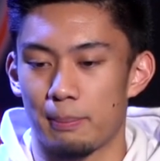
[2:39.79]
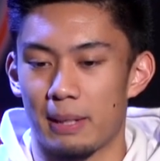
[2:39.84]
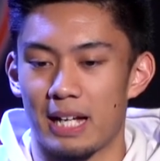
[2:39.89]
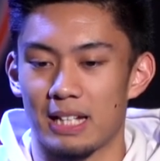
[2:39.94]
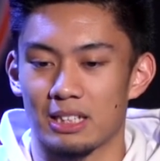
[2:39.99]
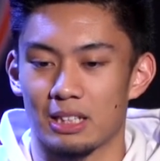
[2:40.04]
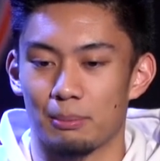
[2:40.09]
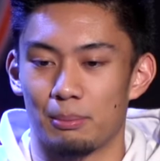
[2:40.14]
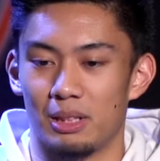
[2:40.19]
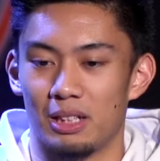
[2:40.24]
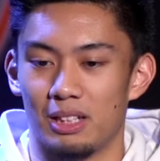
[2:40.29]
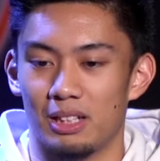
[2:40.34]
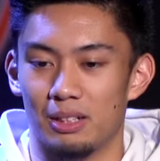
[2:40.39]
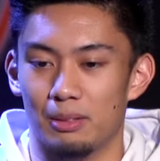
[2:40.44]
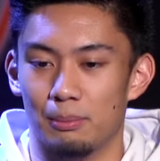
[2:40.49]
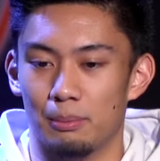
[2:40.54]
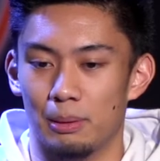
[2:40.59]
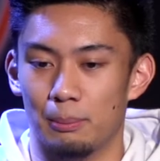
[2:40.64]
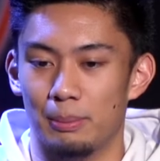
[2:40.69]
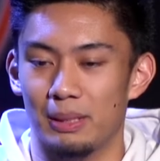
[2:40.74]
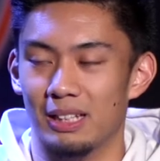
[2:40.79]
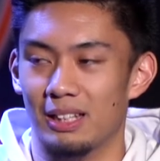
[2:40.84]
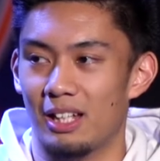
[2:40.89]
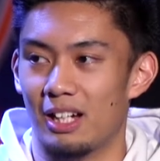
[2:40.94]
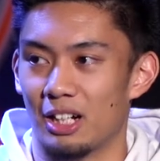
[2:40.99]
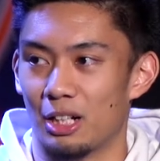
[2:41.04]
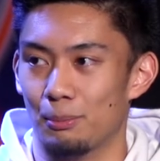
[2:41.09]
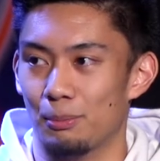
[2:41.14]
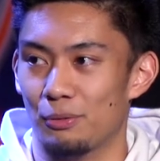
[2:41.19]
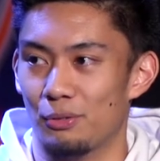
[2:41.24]
basketball a bit
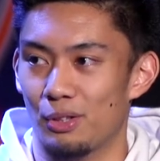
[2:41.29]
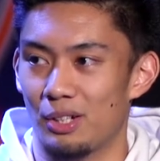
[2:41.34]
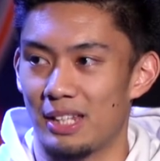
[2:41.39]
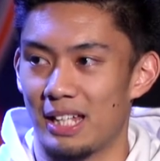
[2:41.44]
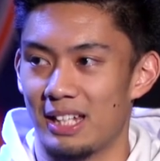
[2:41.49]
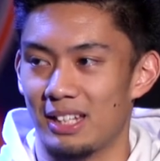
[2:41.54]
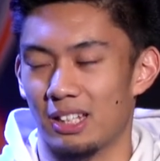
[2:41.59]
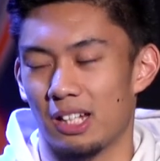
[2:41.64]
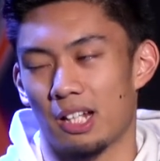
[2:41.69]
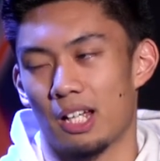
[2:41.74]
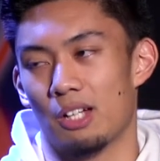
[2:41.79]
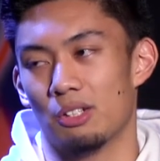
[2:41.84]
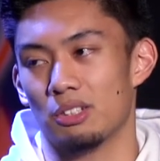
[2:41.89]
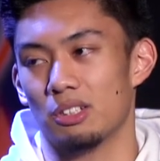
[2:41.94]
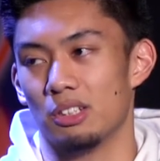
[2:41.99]
longer before that in like house